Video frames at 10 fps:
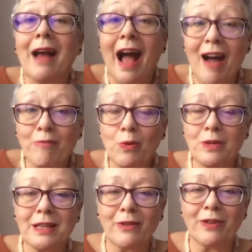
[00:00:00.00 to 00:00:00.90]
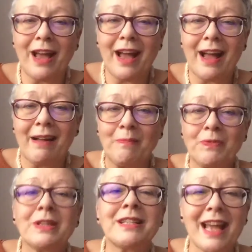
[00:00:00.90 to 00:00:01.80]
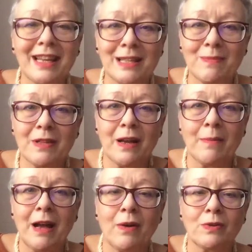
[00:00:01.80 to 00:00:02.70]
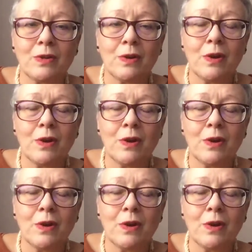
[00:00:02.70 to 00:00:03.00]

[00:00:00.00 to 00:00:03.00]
have more self-care, to take some time out.